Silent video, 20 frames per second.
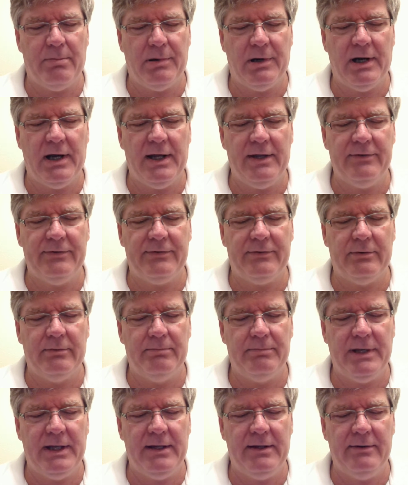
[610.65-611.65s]
prized
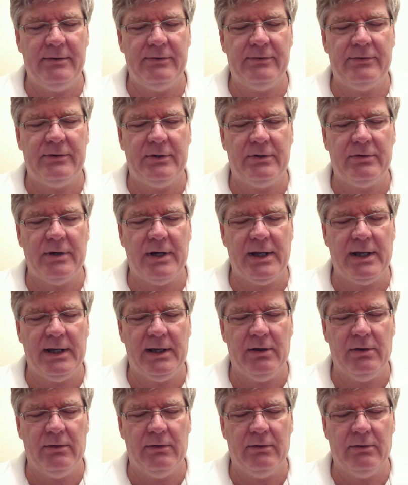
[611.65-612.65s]
pens to try and
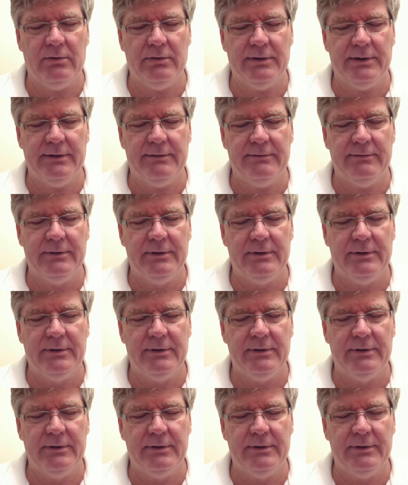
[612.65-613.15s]
get a hold of.